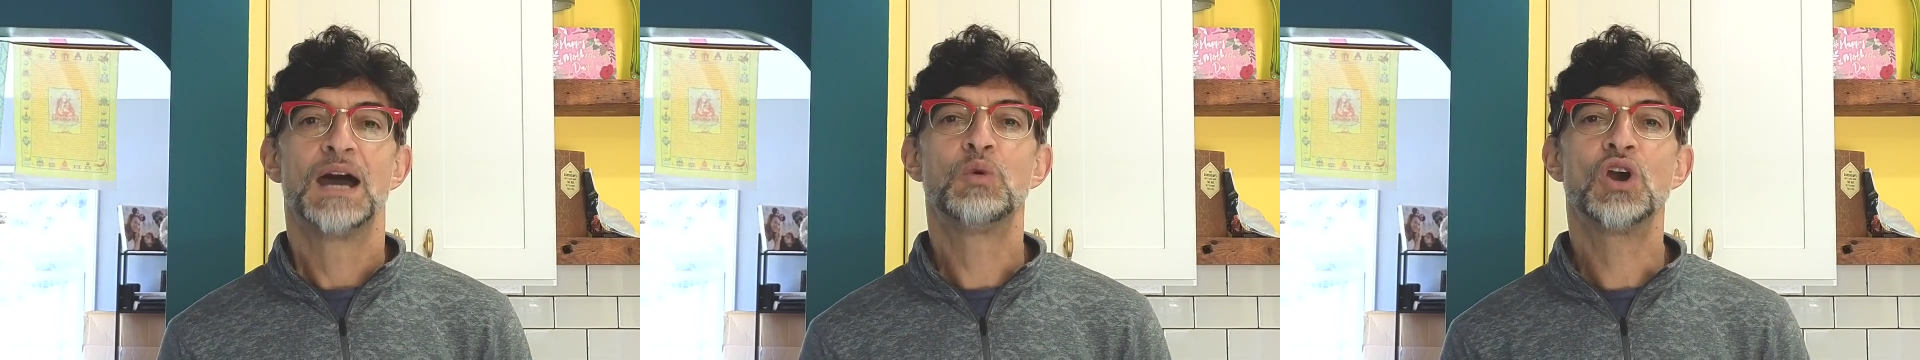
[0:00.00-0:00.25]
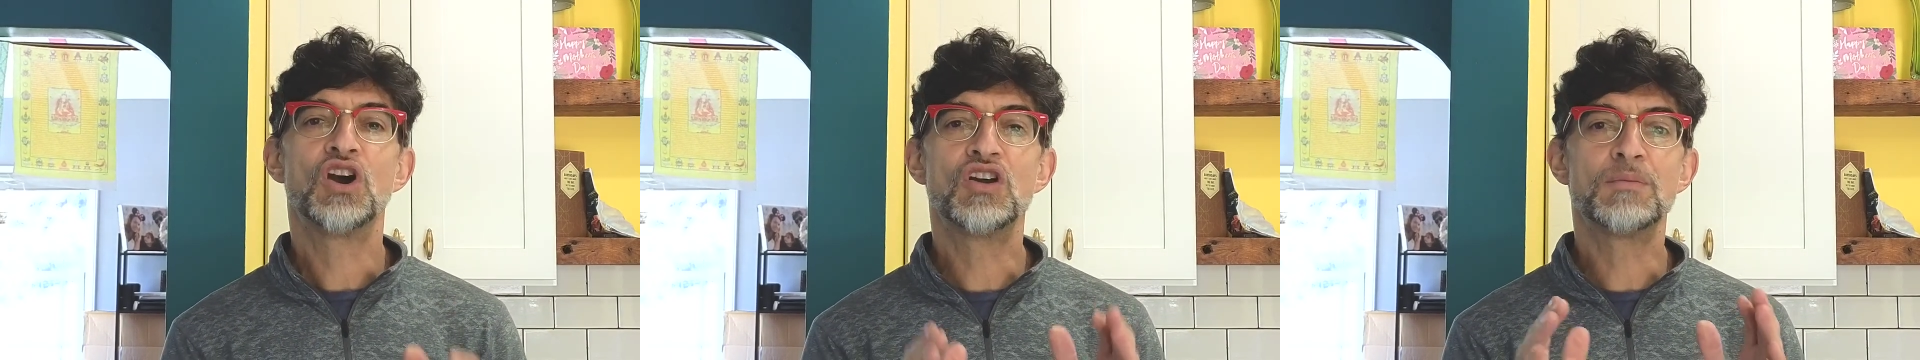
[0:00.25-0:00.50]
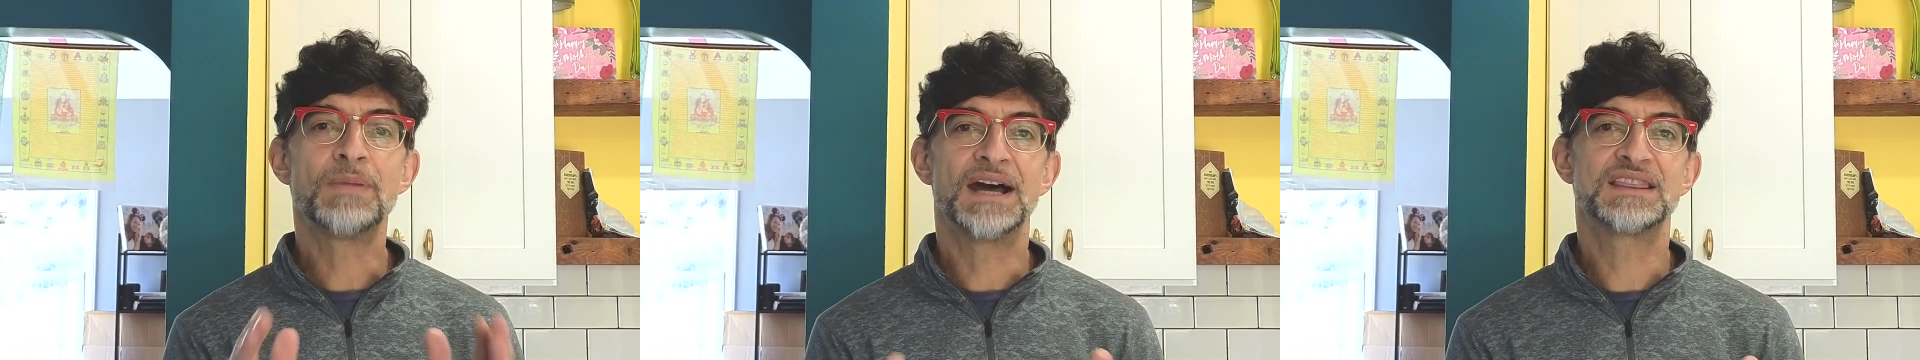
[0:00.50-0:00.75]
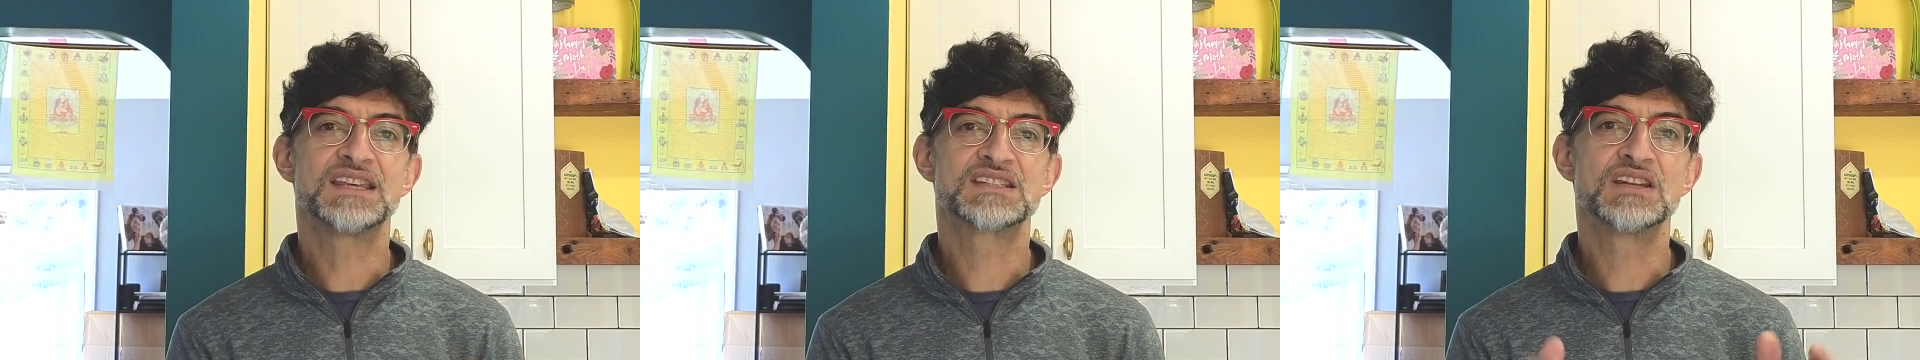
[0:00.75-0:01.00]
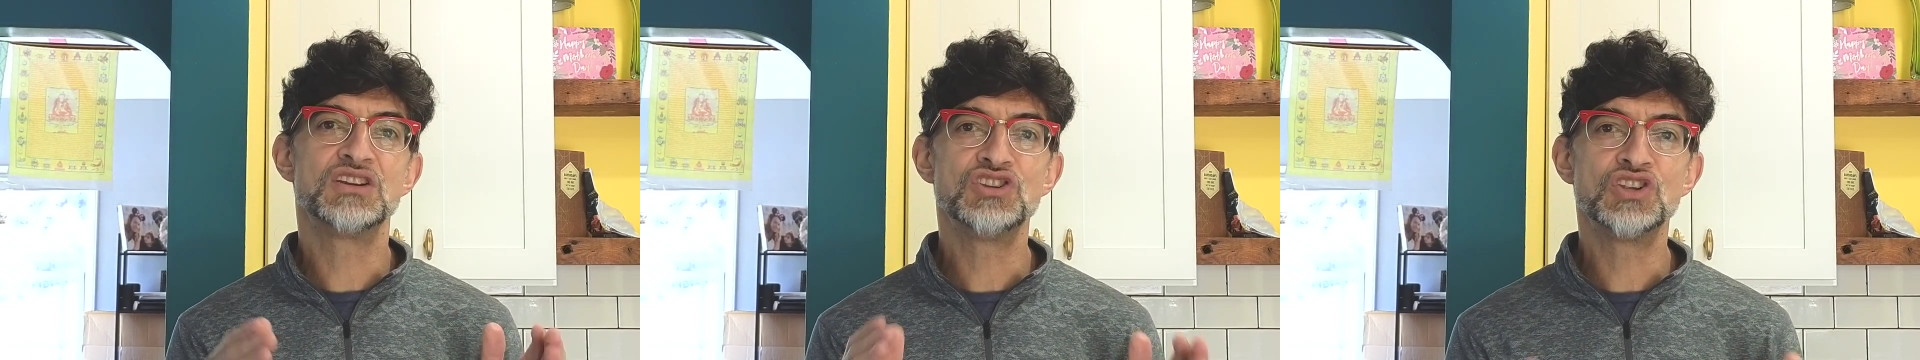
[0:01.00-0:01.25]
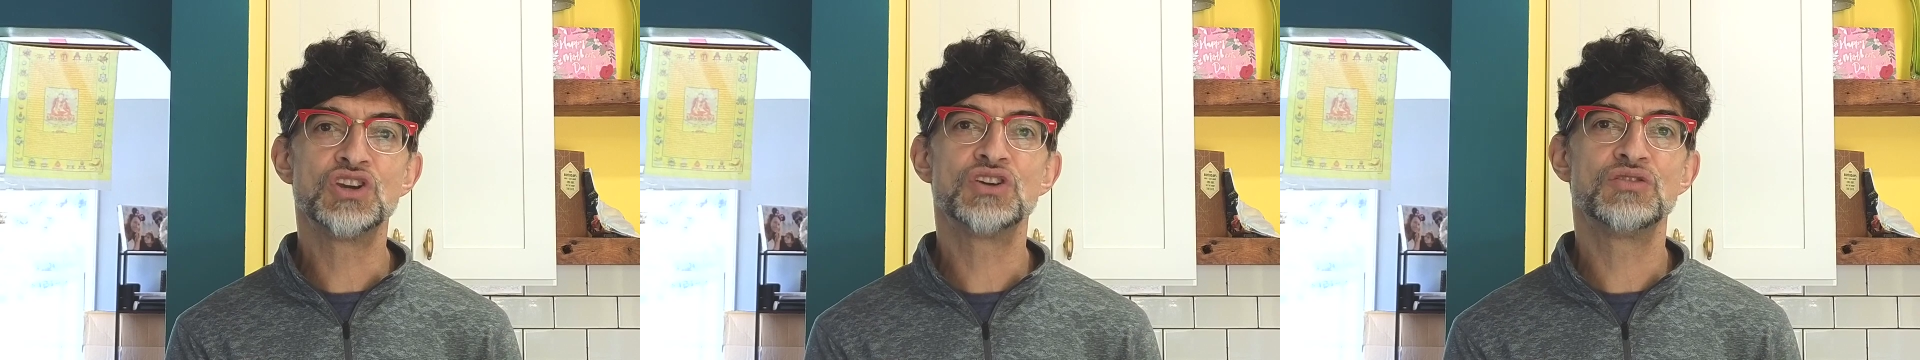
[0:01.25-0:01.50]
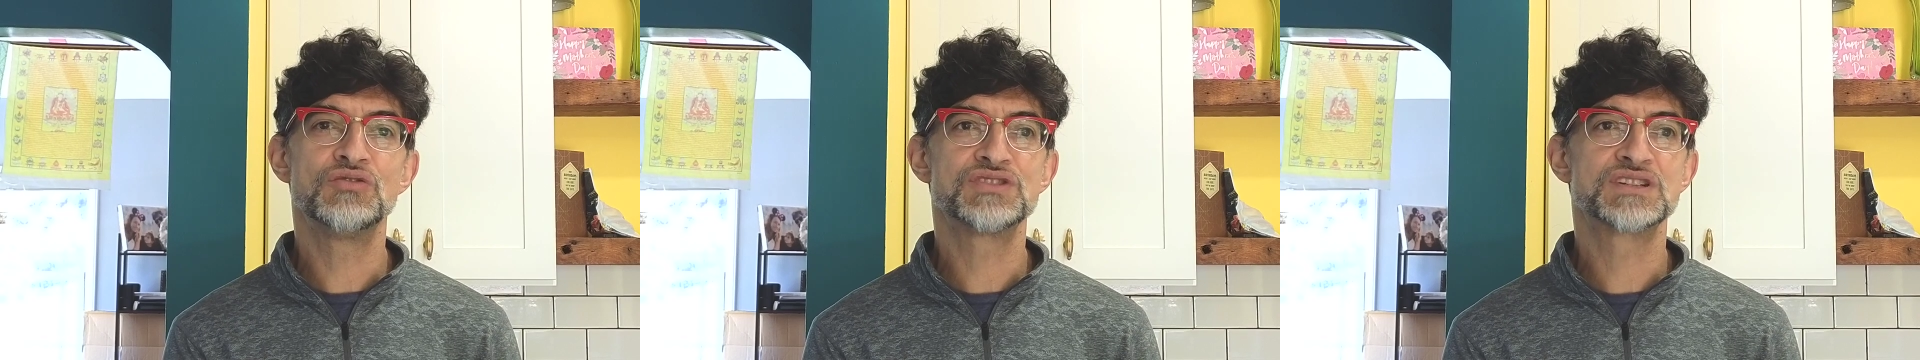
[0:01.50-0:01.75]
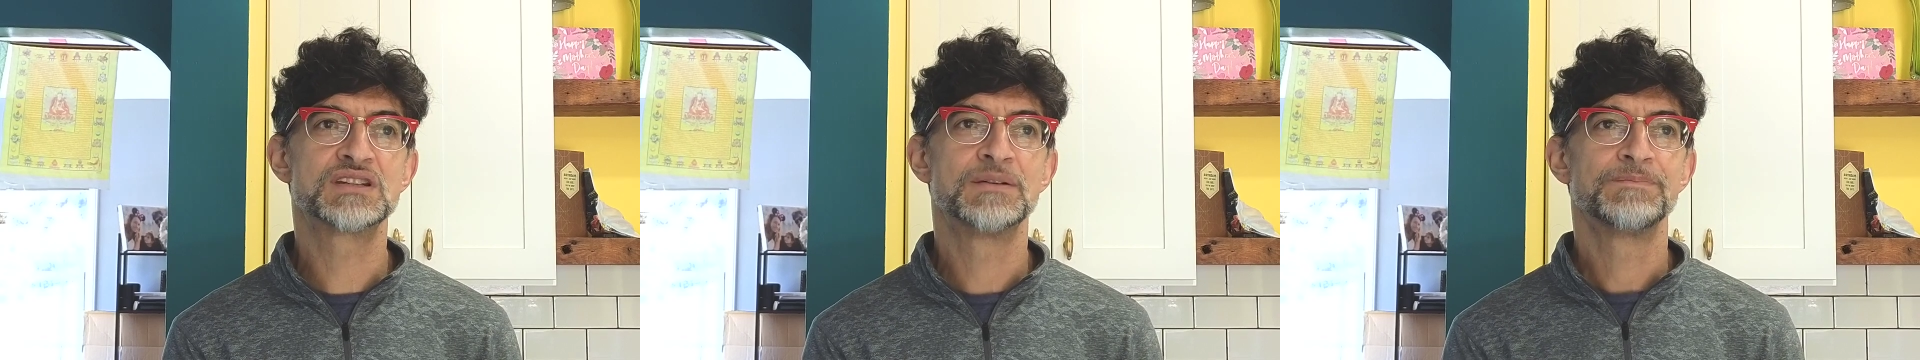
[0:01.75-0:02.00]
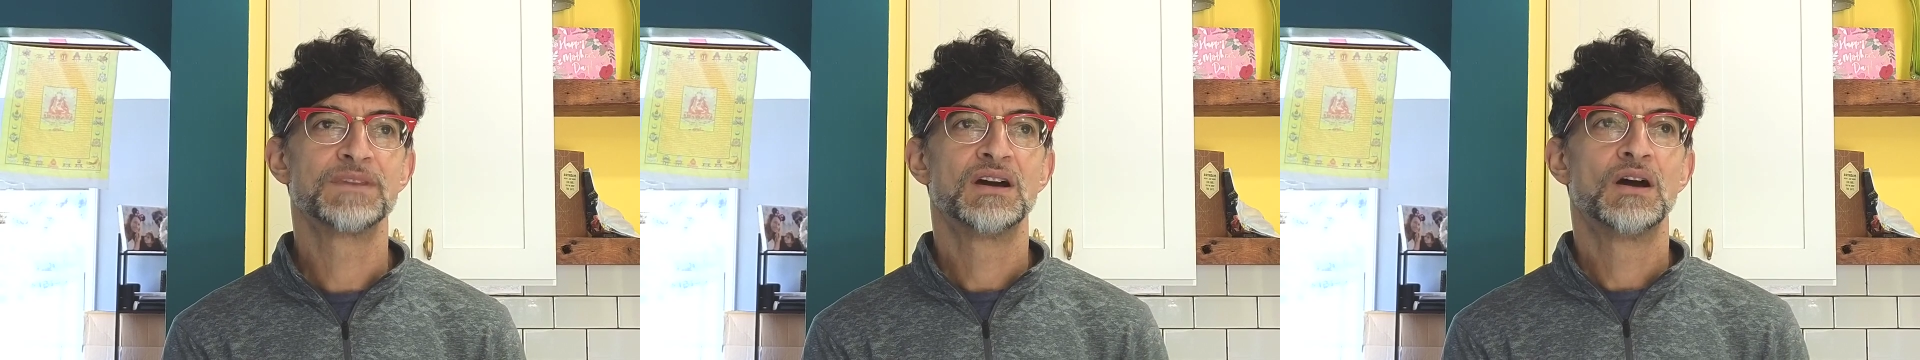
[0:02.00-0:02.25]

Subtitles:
And we heard about this in the news